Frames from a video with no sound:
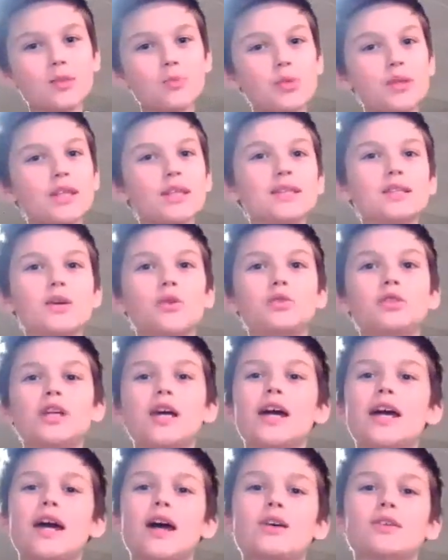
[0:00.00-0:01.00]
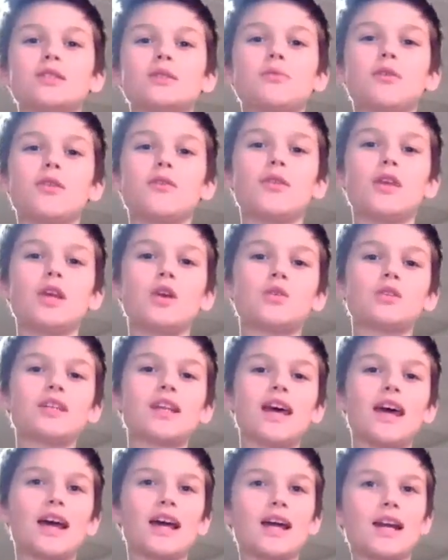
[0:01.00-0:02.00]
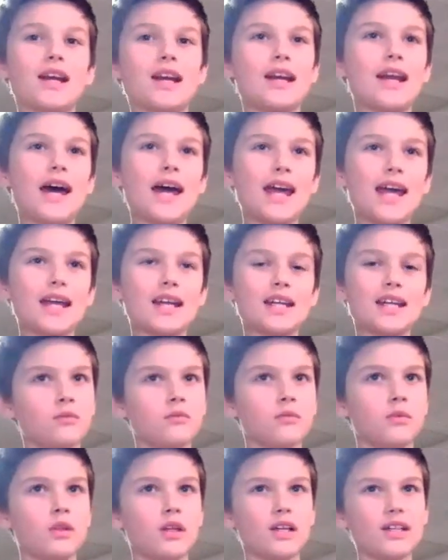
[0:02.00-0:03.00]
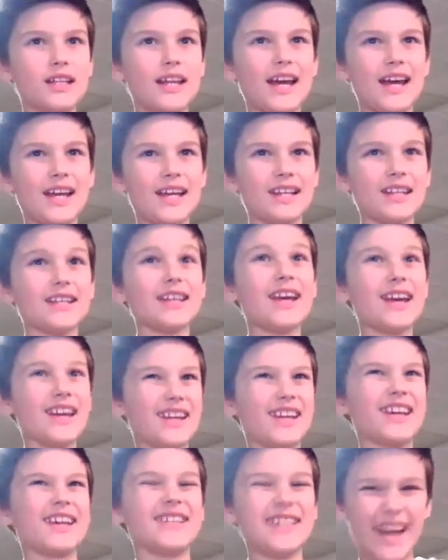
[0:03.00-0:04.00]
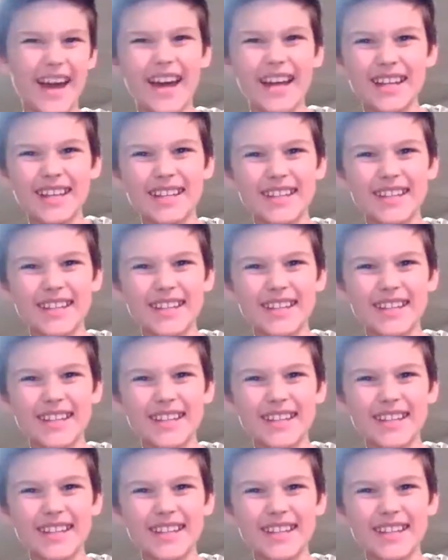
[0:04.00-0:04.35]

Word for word: please go check out some other videos like that. Like that. Yeah, like that.